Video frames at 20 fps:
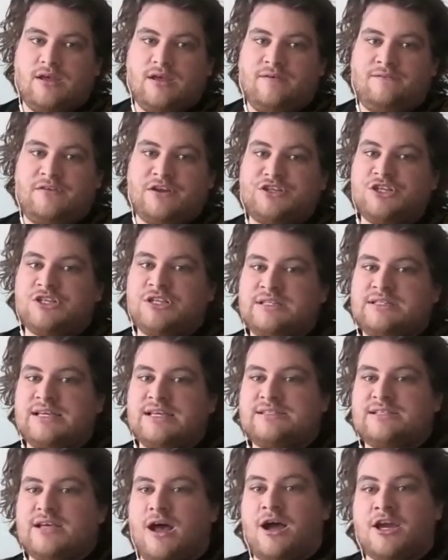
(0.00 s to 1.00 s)
Fisher did
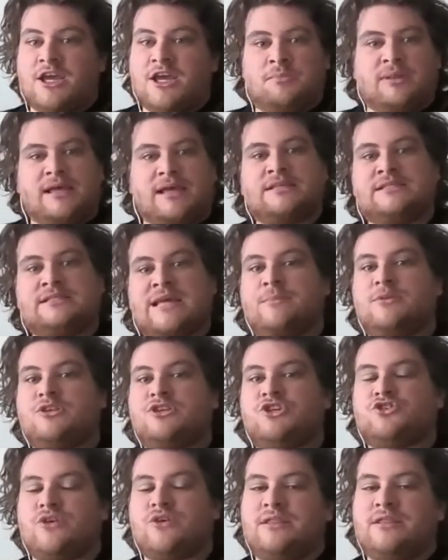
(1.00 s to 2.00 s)
this arguably to
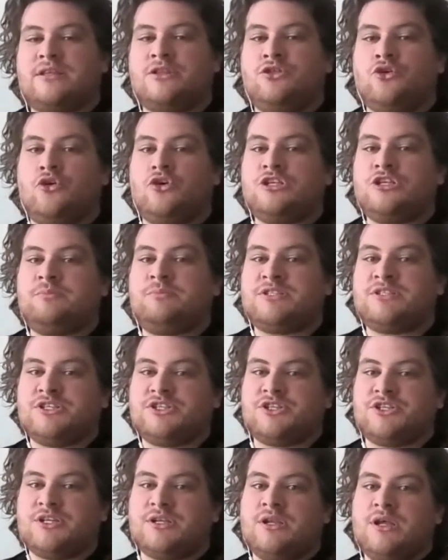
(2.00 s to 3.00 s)
demonstrate that Noys'
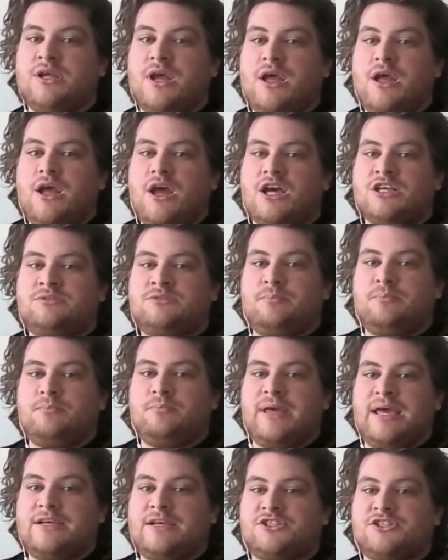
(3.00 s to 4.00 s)
position as
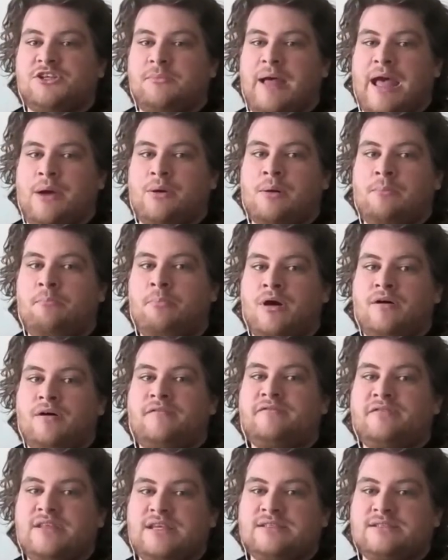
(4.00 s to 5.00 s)
being somehow
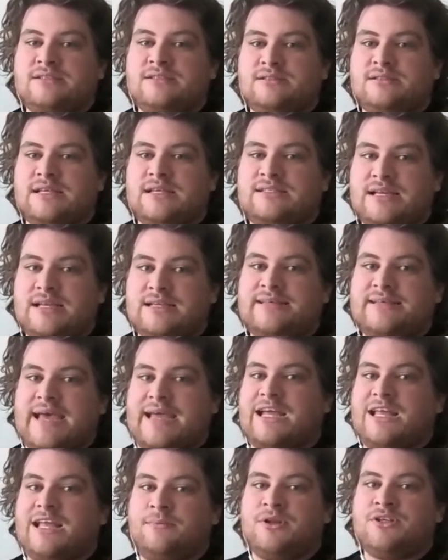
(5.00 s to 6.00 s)
above this, this
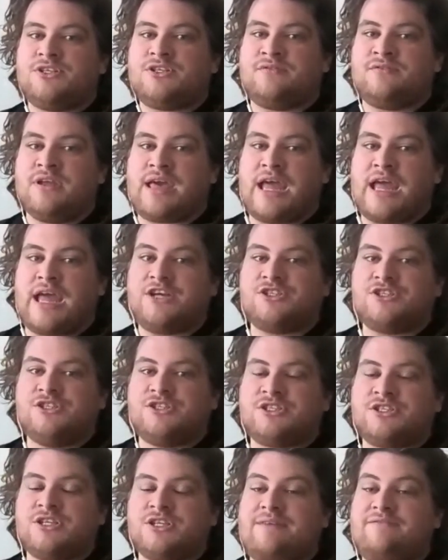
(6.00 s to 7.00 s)
entanglement of
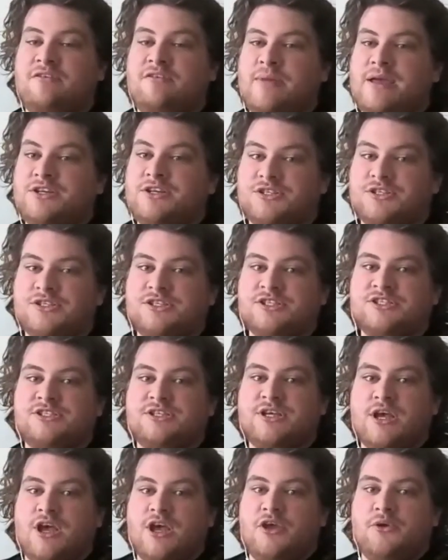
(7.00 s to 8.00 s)
negations and affirmations
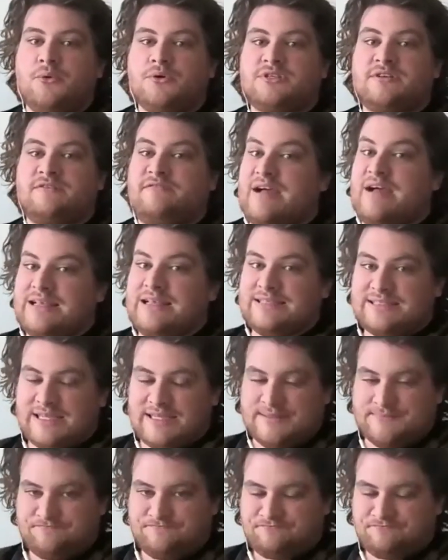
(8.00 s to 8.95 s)
was a fallacy.